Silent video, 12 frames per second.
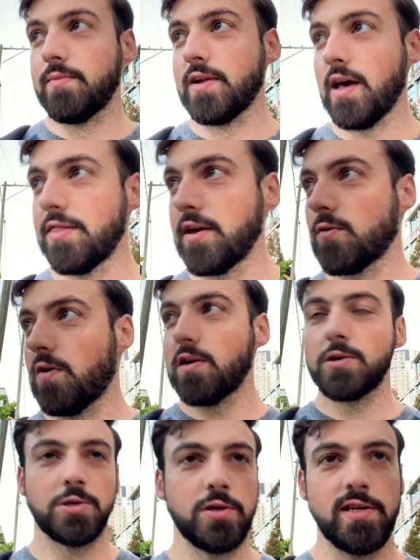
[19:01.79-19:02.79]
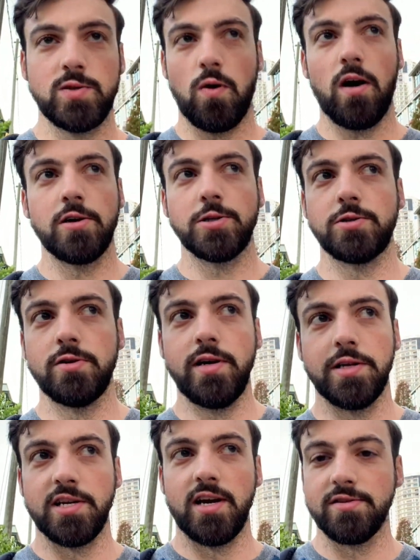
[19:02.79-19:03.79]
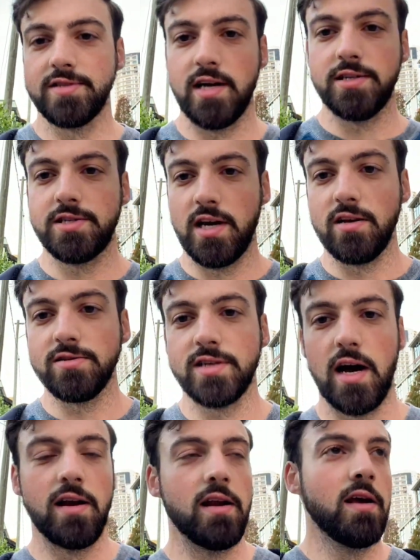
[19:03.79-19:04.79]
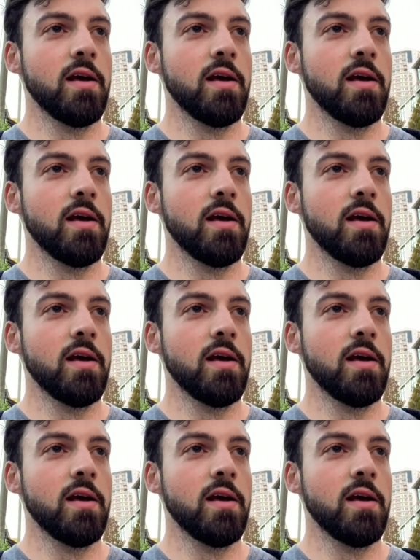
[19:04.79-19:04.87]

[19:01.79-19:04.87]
but I think Water Street's Water Street, Channelside's Channelside.